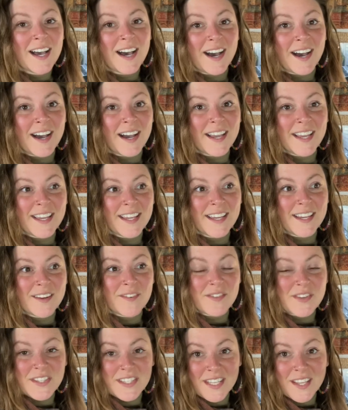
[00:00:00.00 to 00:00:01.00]
I
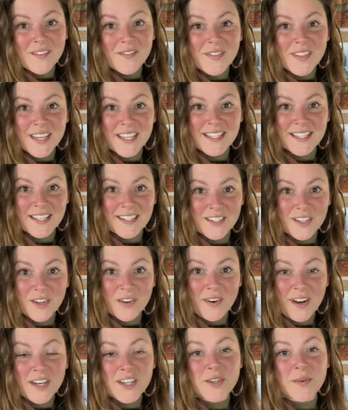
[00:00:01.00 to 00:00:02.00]
received this as a
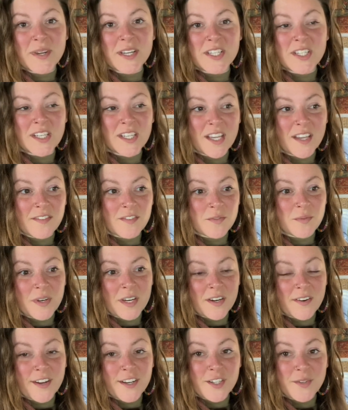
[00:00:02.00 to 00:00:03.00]
graduation gift when
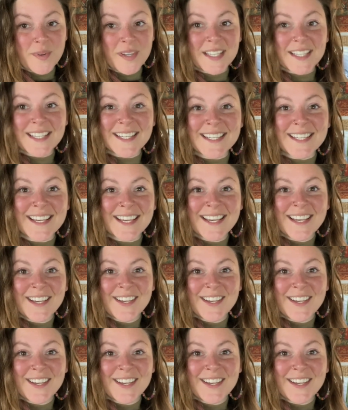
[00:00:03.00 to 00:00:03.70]
I graduated